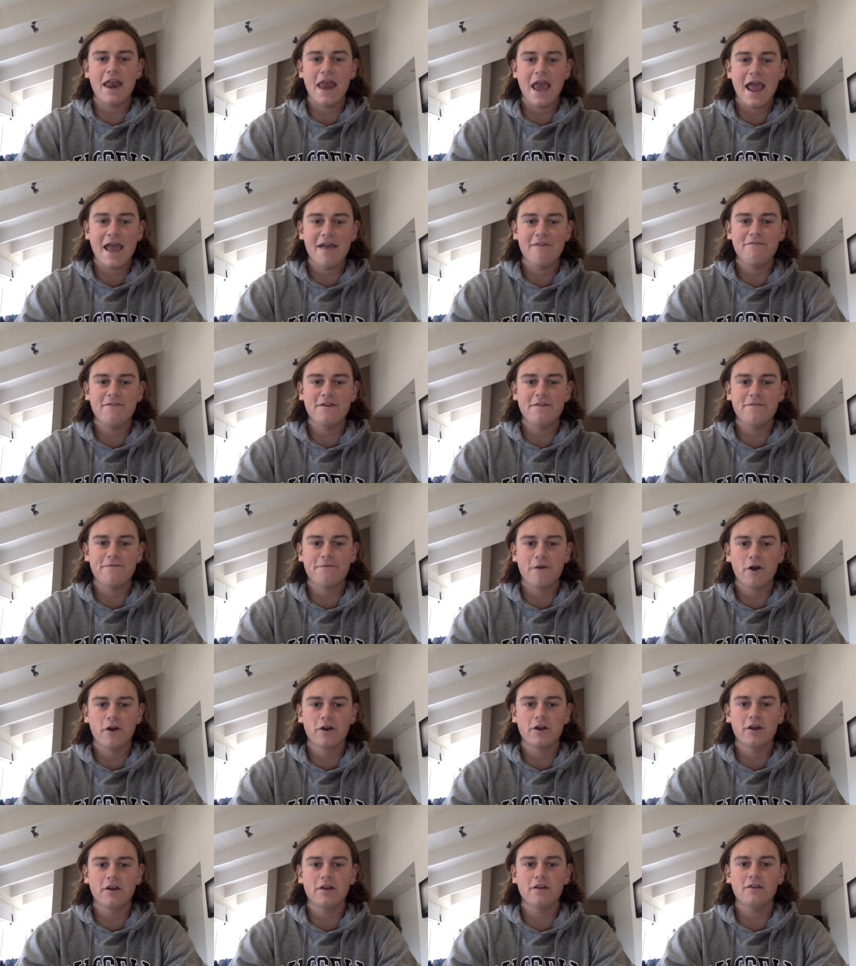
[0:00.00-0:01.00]
heavy
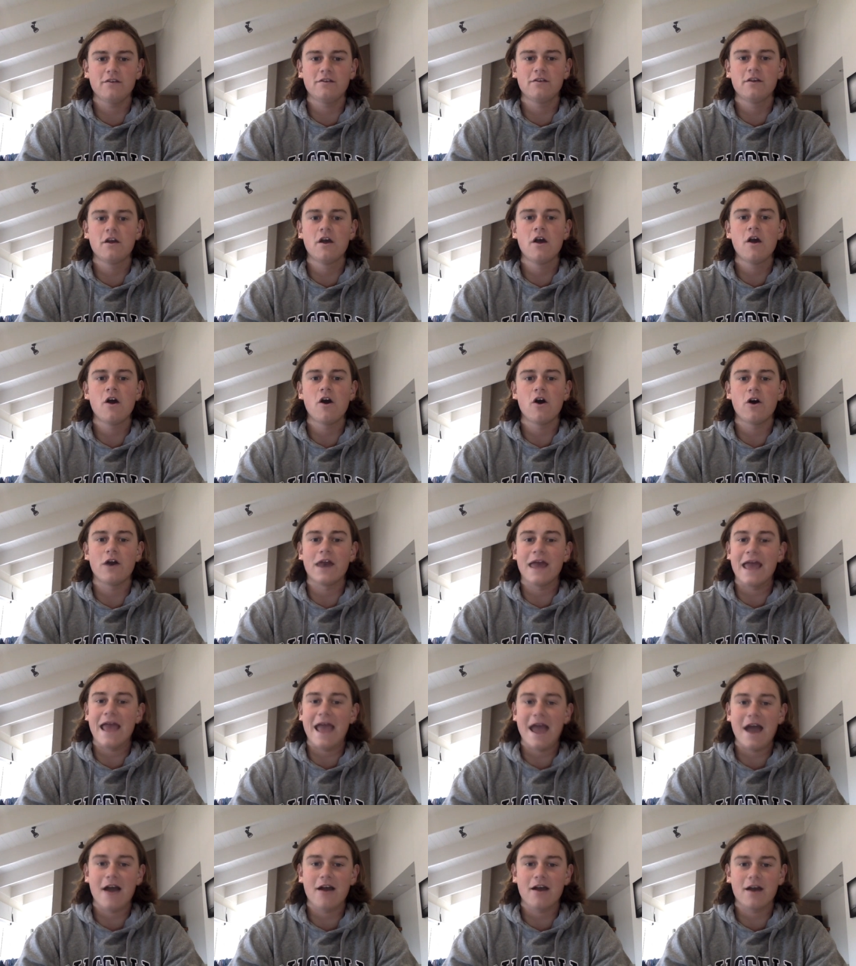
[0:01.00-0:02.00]
focus on
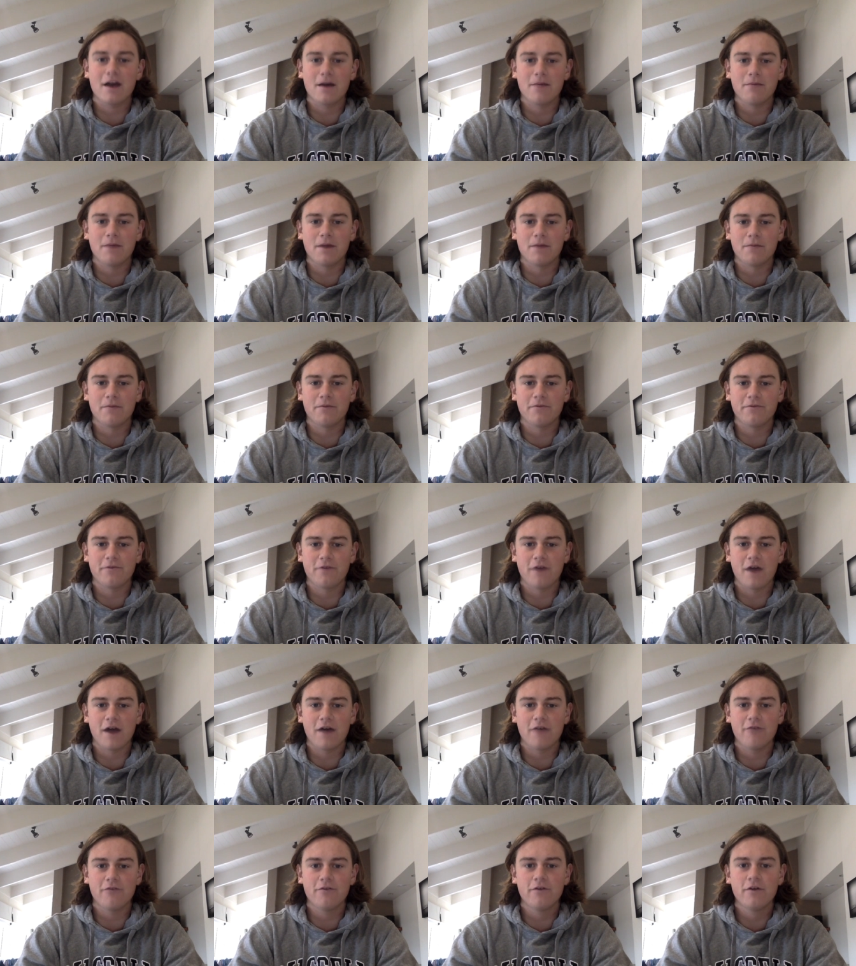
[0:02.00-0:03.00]
outcome number
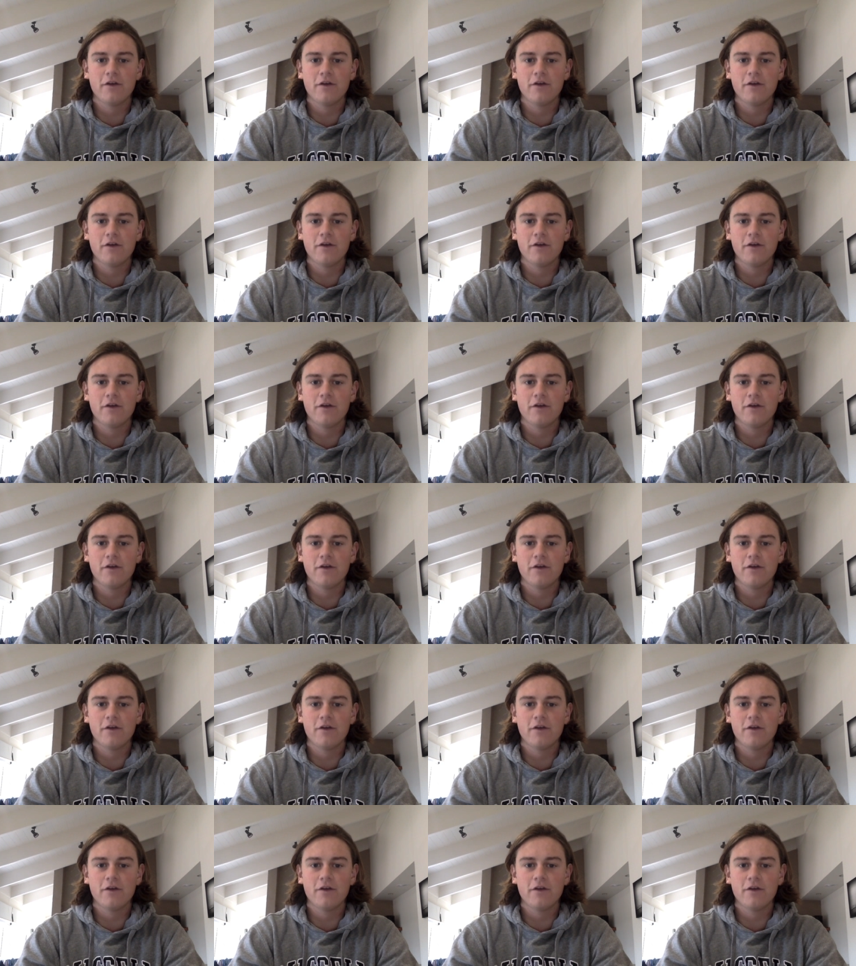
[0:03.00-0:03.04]
5.